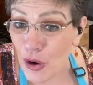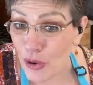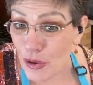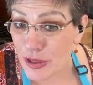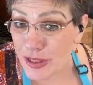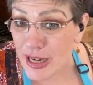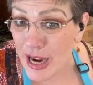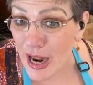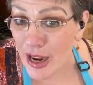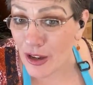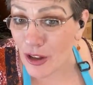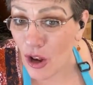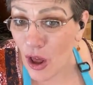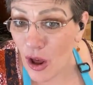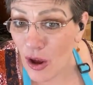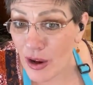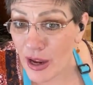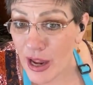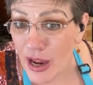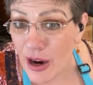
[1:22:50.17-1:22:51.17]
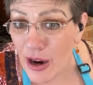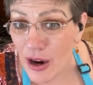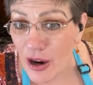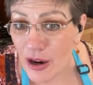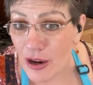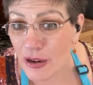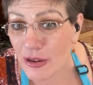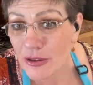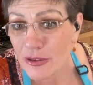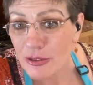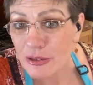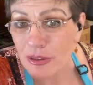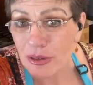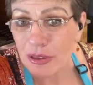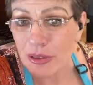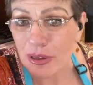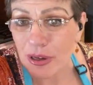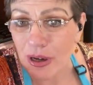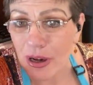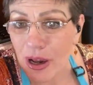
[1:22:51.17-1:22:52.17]
the girls had long hair.
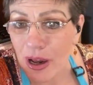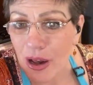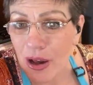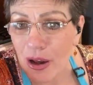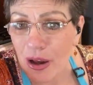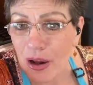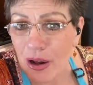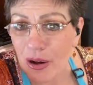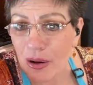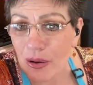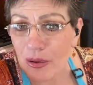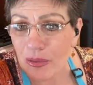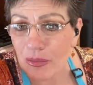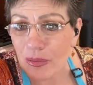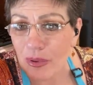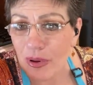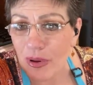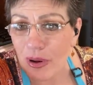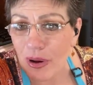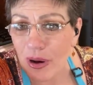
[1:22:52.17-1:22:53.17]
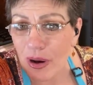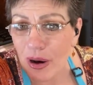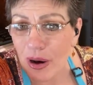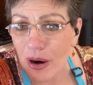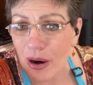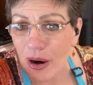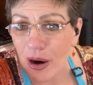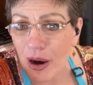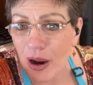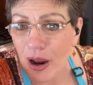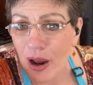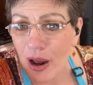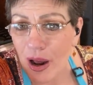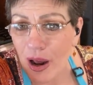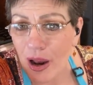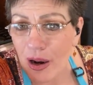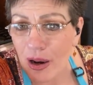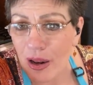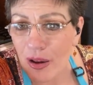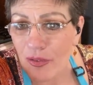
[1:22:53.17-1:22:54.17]
I
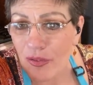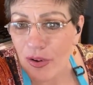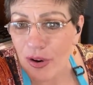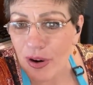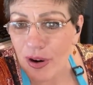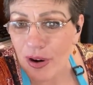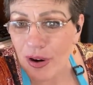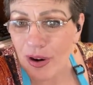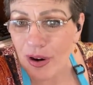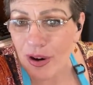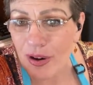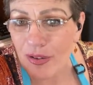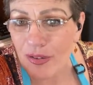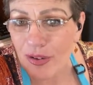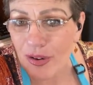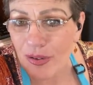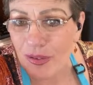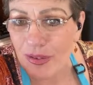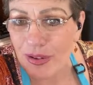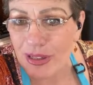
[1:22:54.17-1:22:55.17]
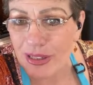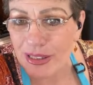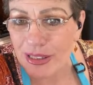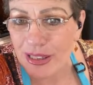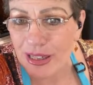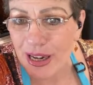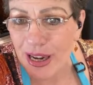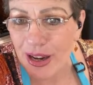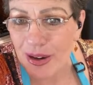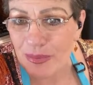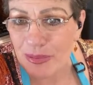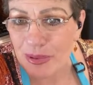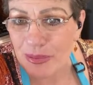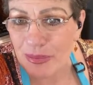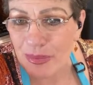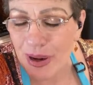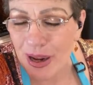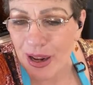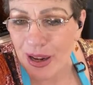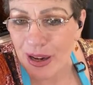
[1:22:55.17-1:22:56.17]
love your hair. I always kept
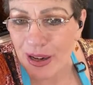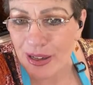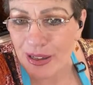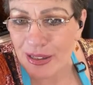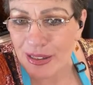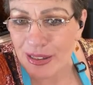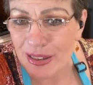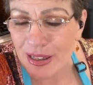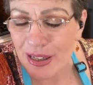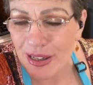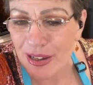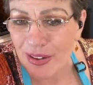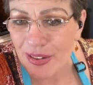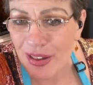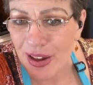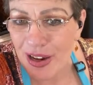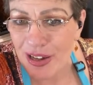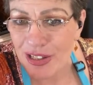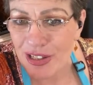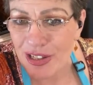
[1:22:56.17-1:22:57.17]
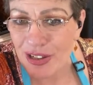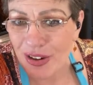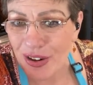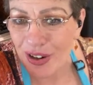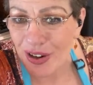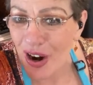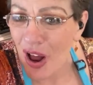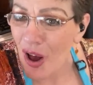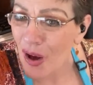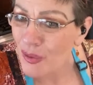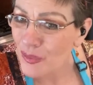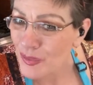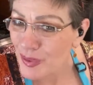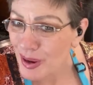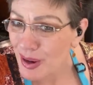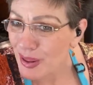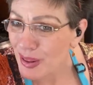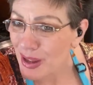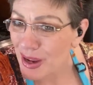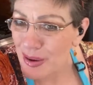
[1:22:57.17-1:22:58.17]
mine that short. Oh,
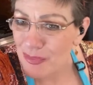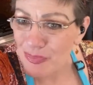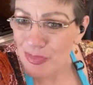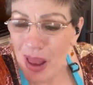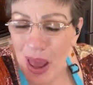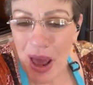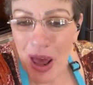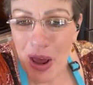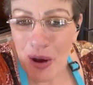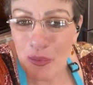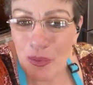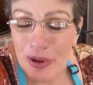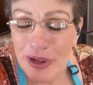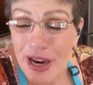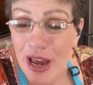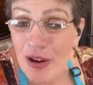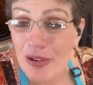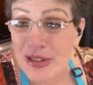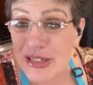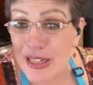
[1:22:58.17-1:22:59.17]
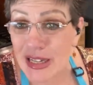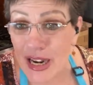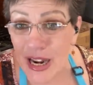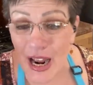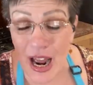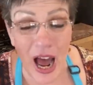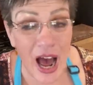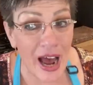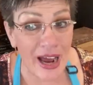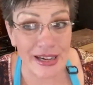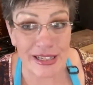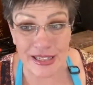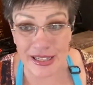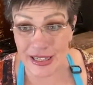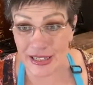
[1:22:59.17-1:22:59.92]
really? Well, now see, I